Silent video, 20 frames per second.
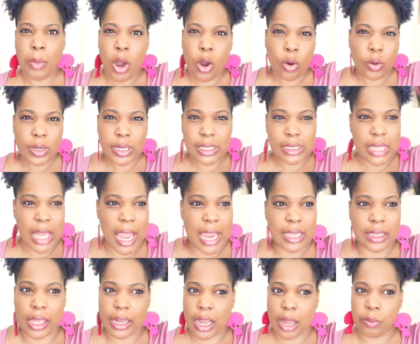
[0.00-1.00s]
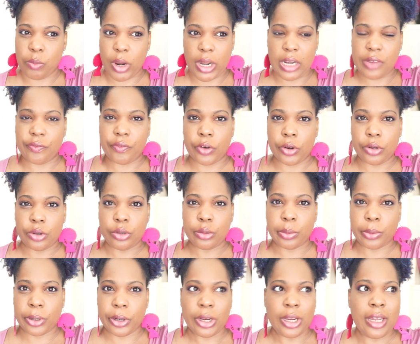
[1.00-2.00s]
holding a light, like I'm waiting for an
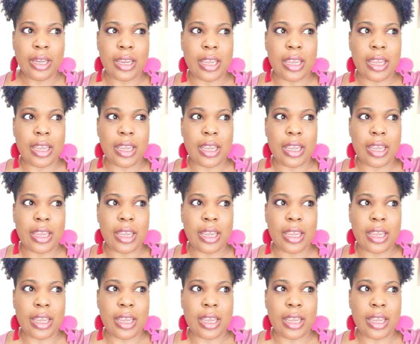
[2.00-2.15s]
Uber,